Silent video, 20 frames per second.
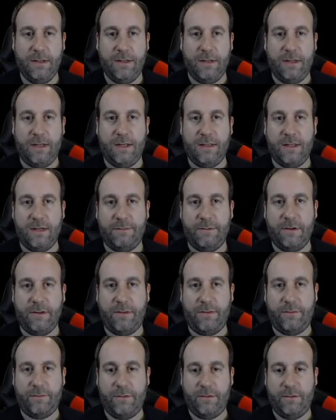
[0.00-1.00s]
and then I'm going to
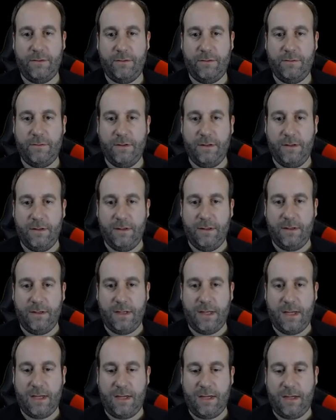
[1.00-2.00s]
throw
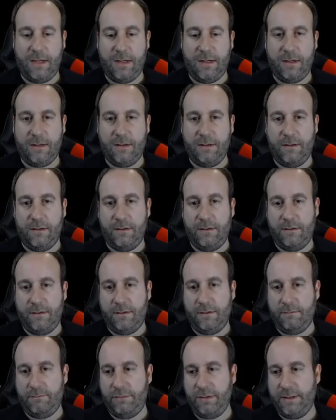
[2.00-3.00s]
a
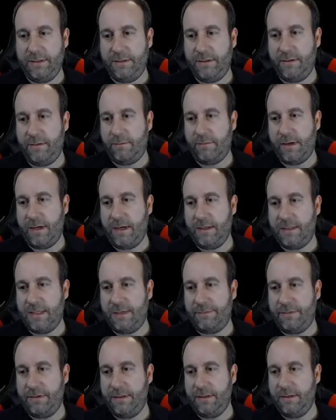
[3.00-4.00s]
Blizzard right on
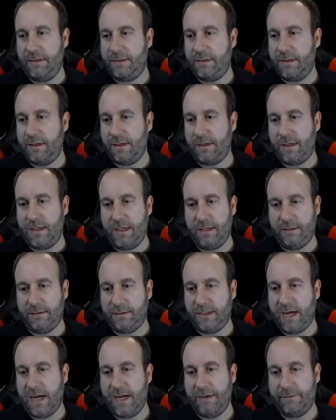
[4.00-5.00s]
top of Nihlathak. He'll
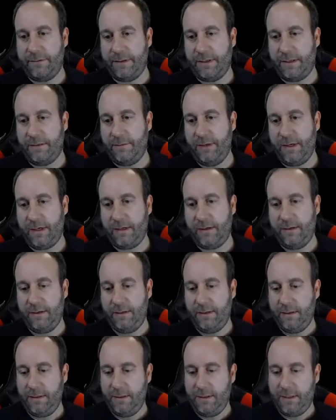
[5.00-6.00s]
die really quick.
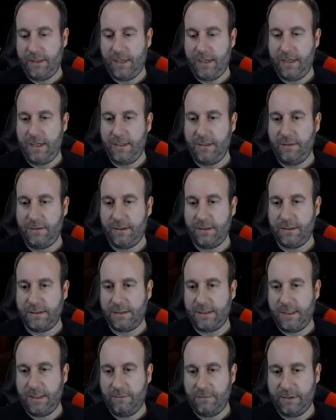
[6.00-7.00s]
And you can
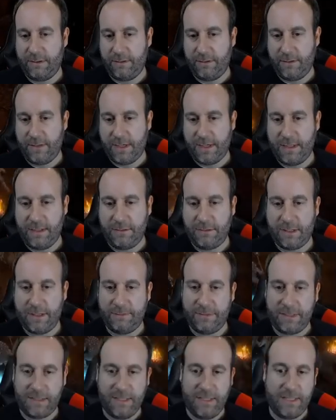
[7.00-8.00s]
see whether or not he
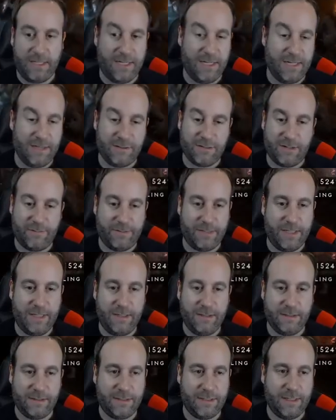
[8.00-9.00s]
dropped a key. He didn't drop a key
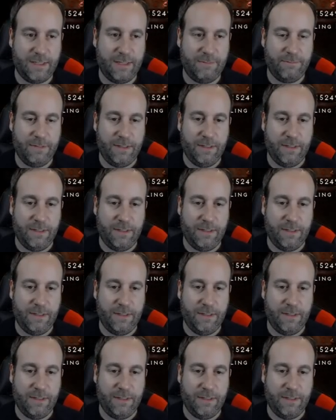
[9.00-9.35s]
this time,